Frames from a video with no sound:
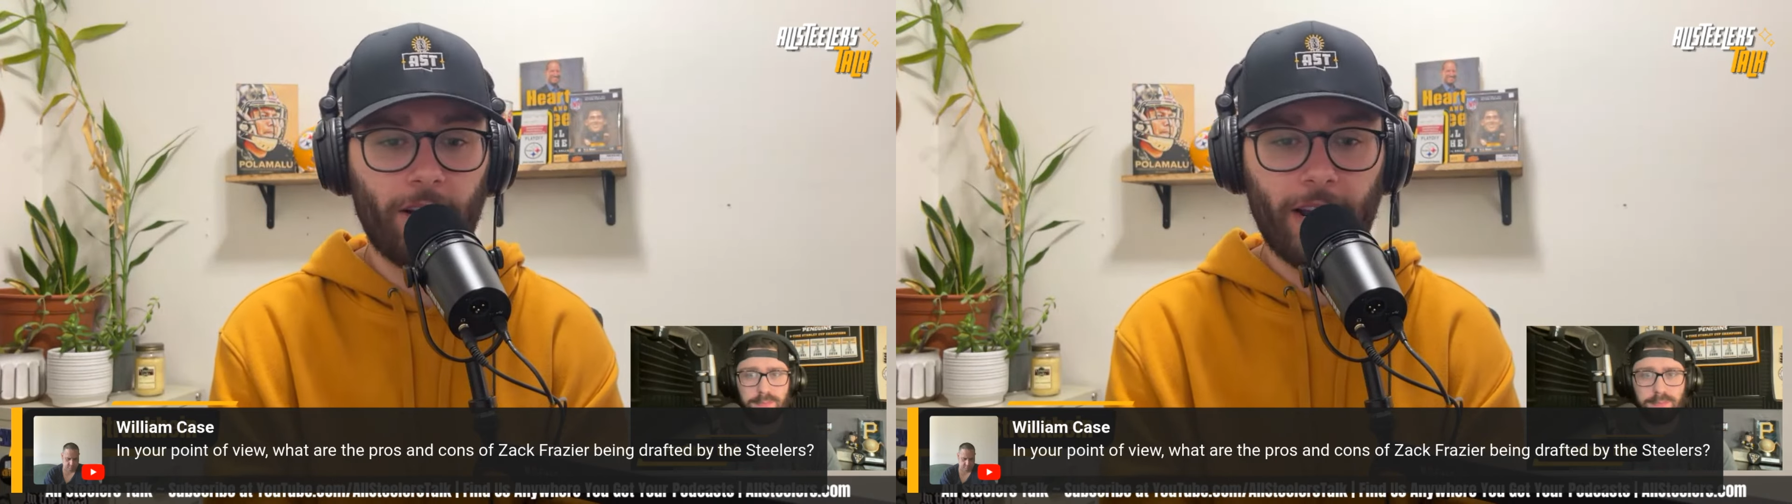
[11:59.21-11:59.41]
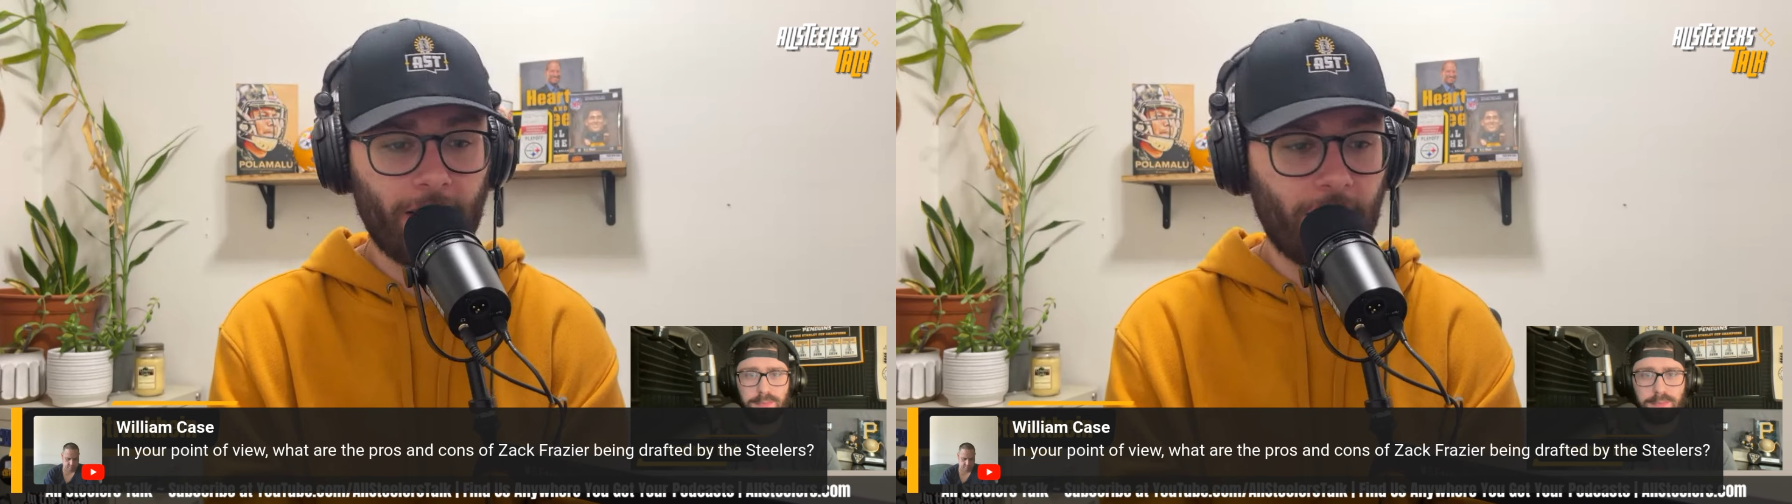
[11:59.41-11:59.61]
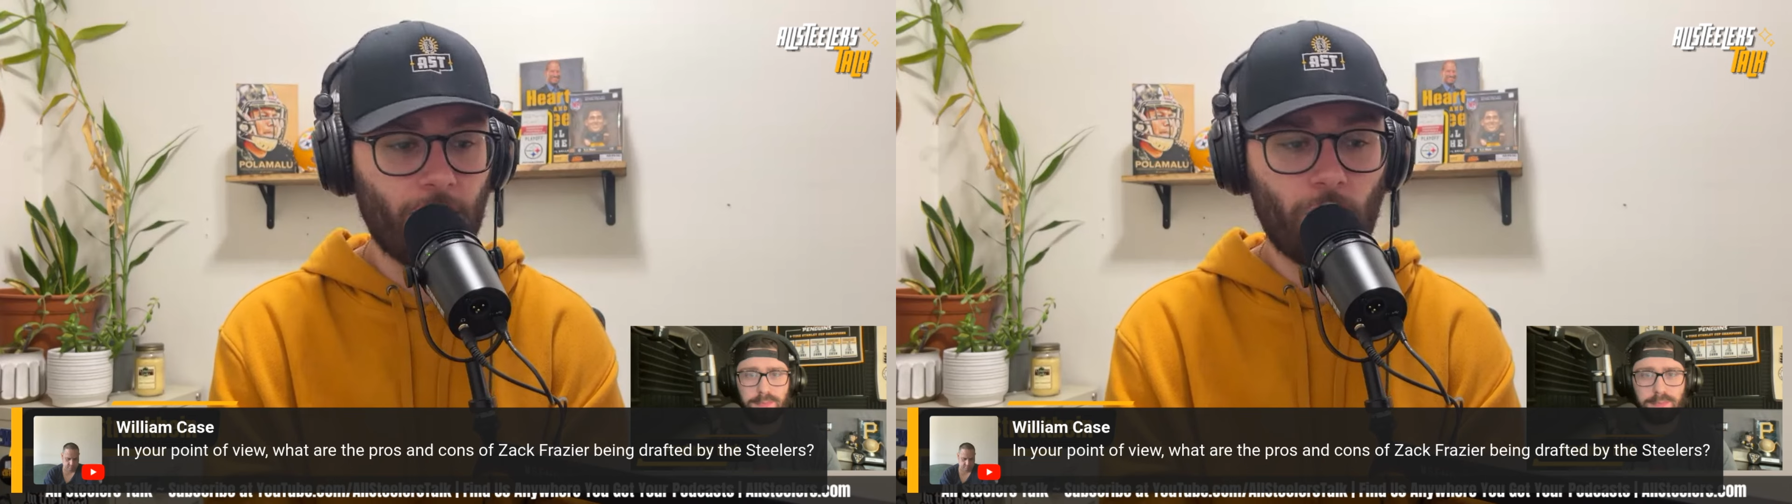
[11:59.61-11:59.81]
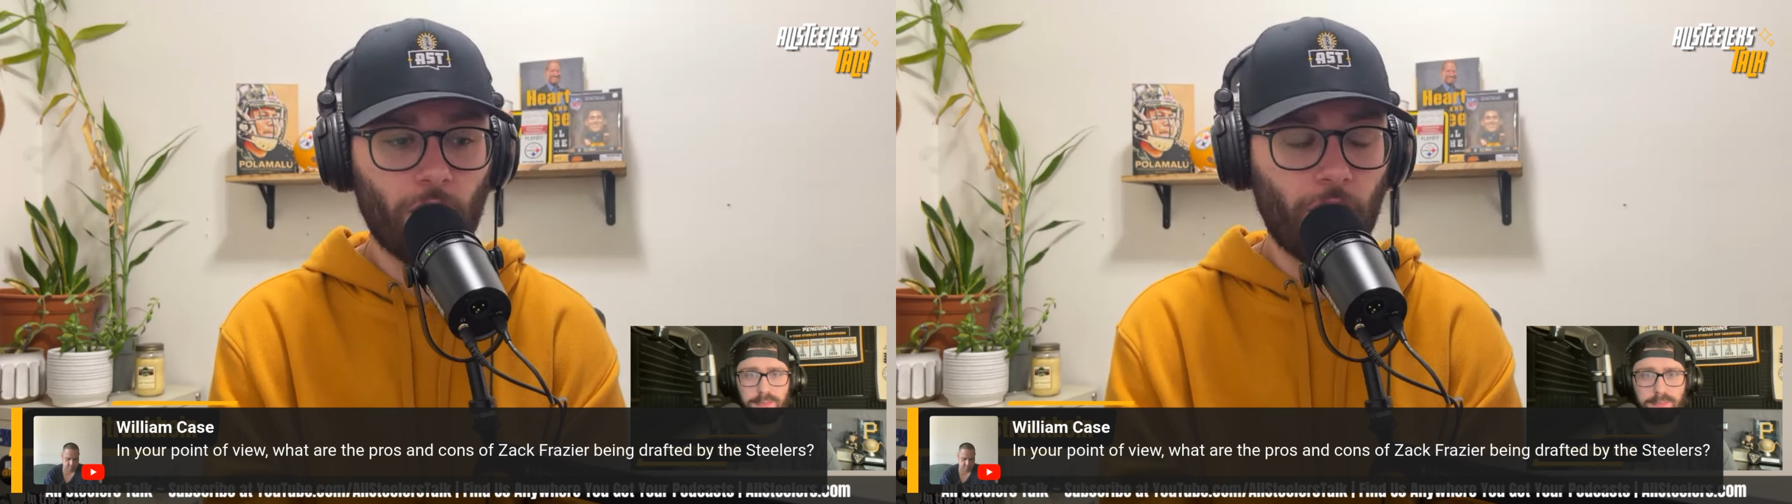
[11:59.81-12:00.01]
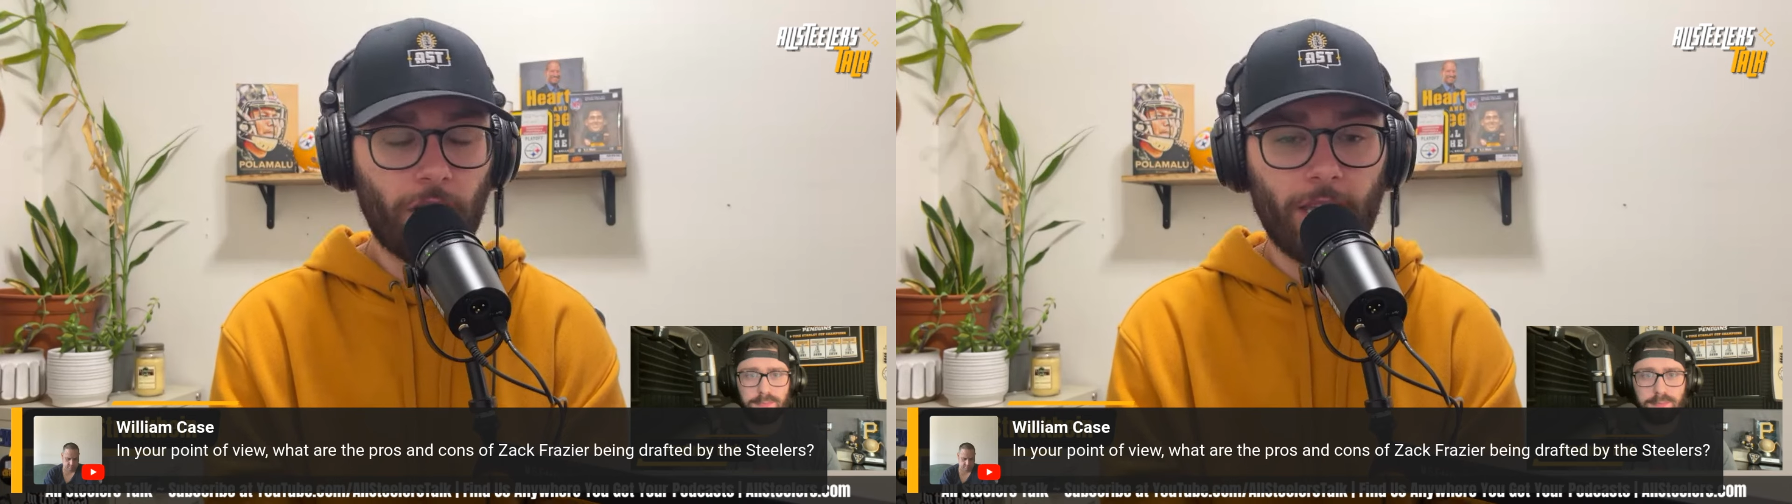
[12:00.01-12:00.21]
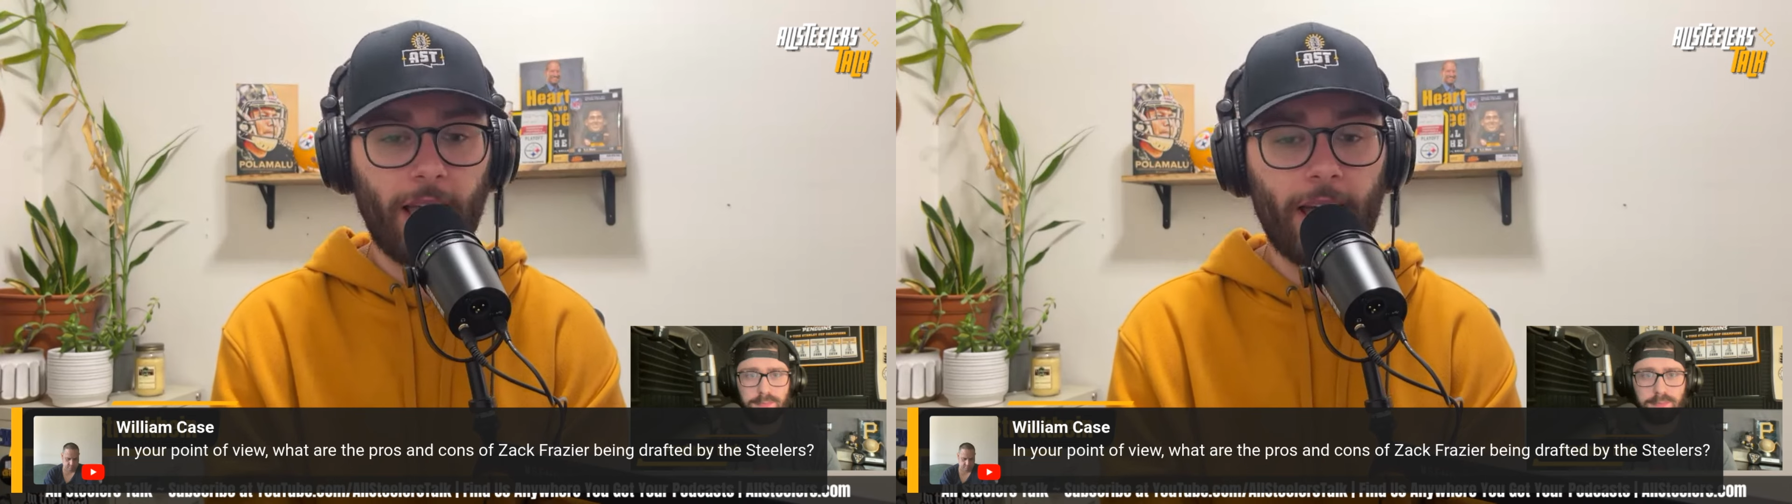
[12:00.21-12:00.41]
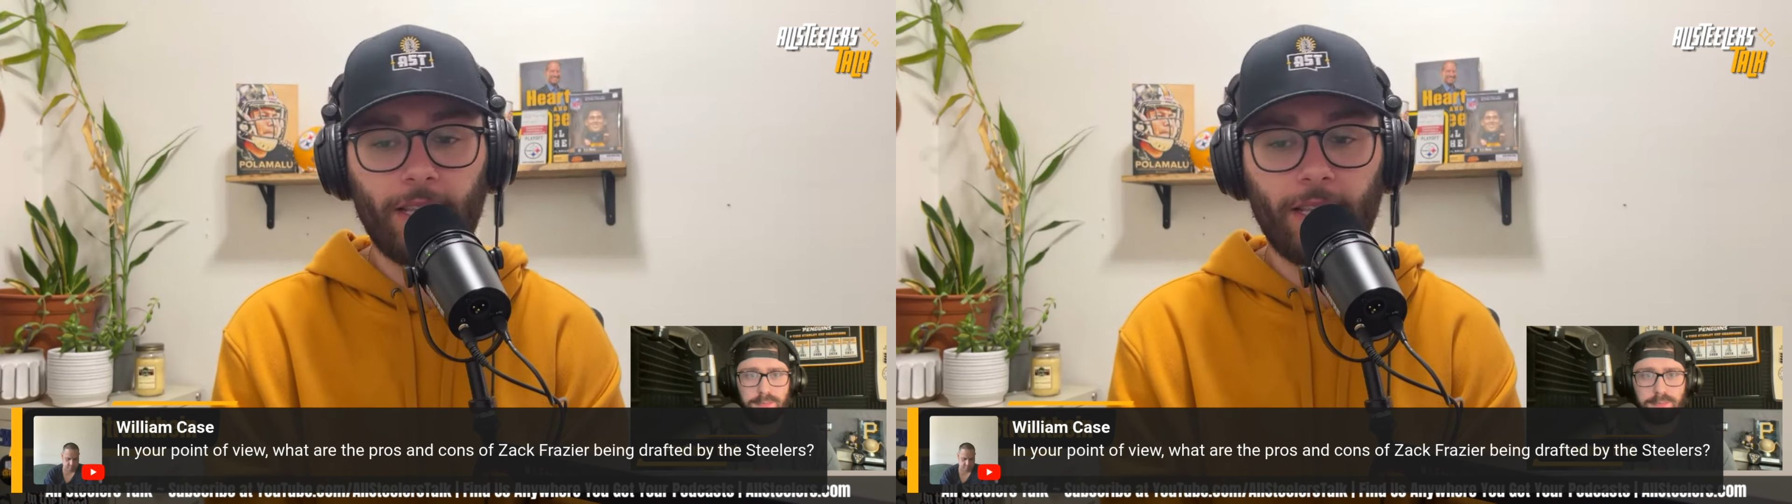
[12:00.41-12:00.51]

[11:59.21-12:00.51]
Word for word: and I think you could look at that